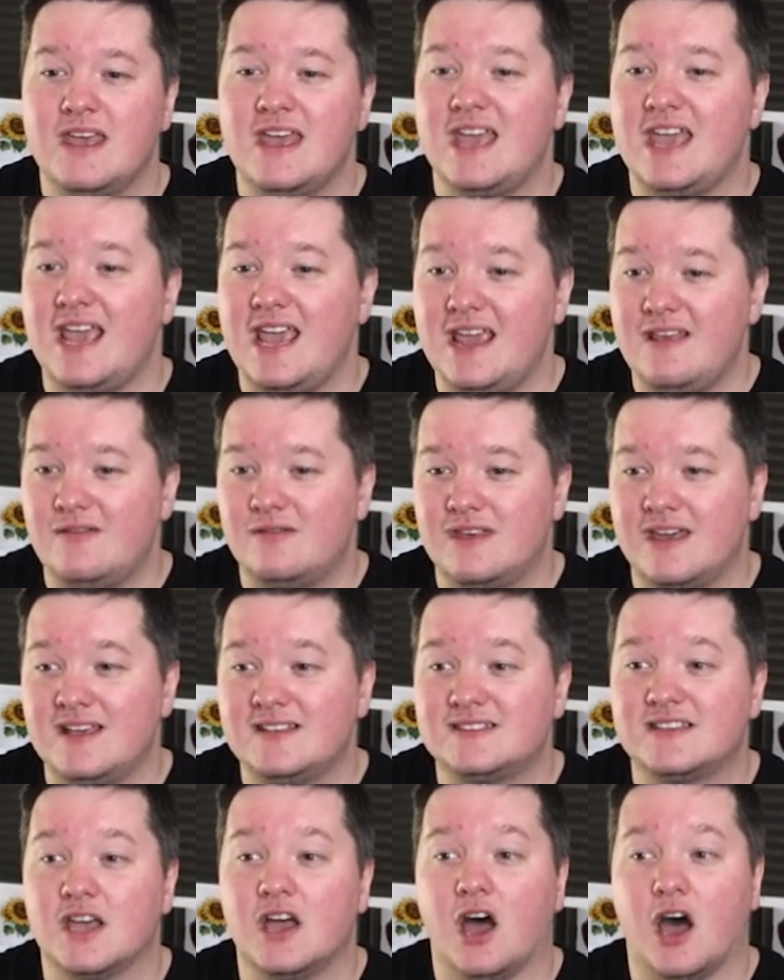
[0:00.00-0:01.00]
In this,
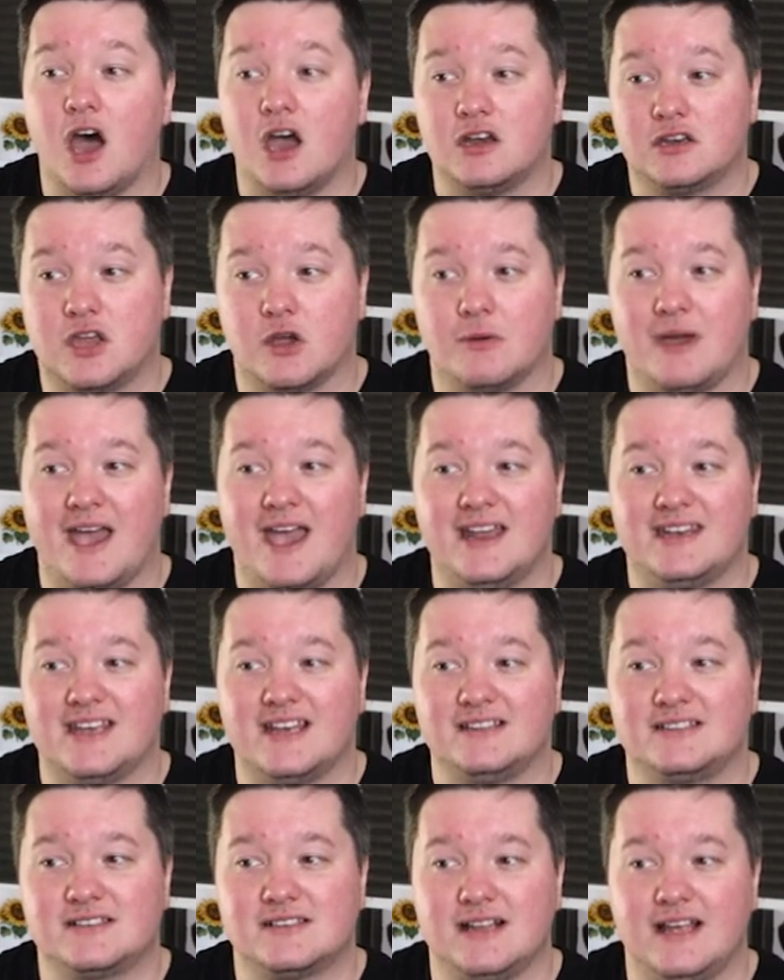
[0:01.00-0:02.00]
I'd go ahead and
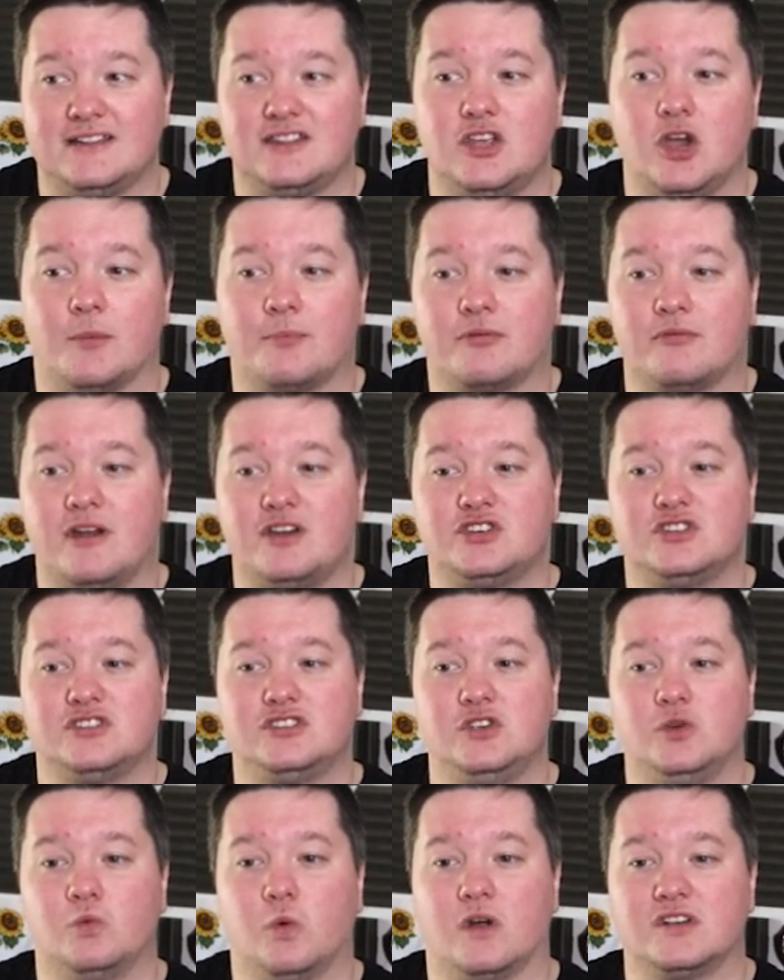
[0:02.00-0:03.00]
select the operations you
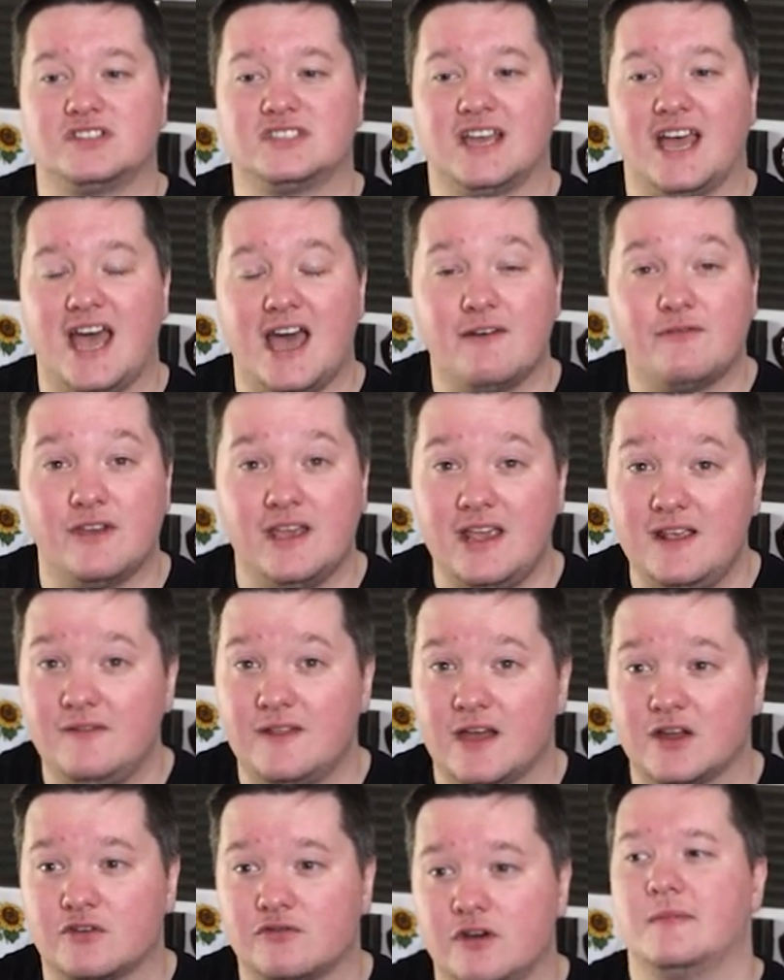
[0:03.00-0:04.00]
want to have in that
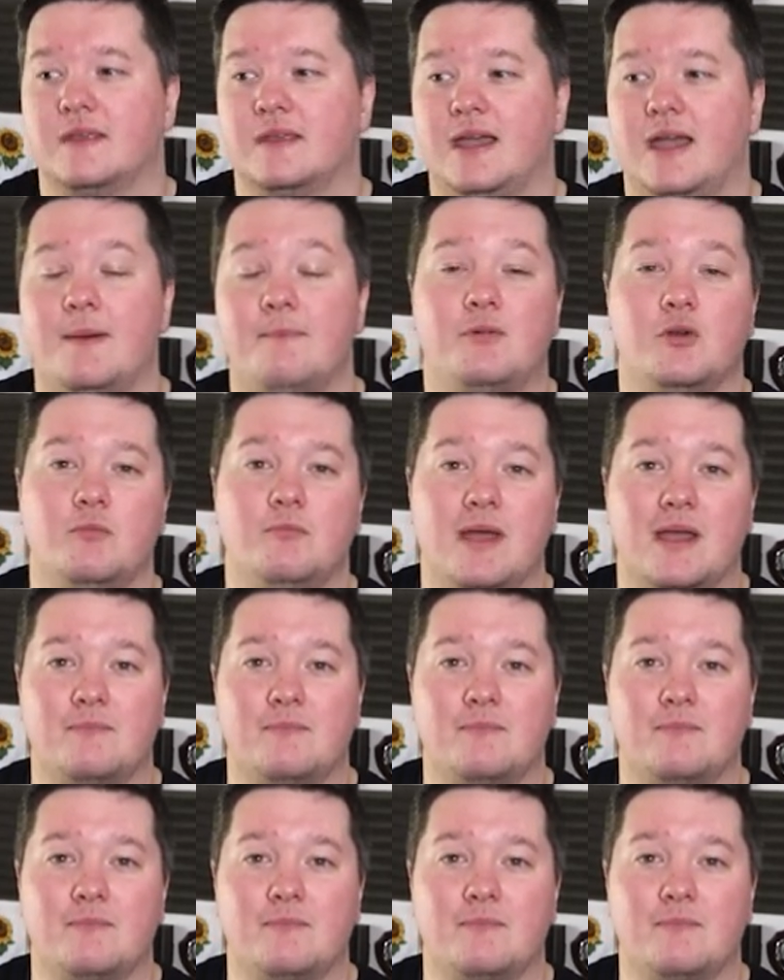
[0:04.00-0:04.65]
group and boom, bang,